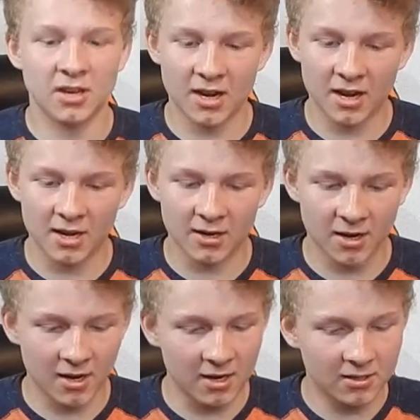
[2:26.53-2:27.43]
and
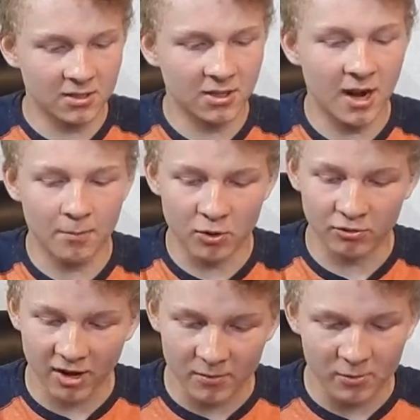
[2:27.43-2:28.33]
it's got
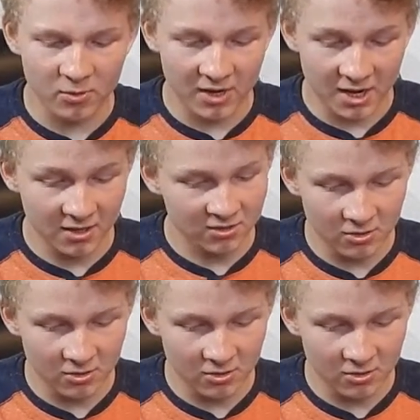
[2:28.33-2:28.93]
programmable keys,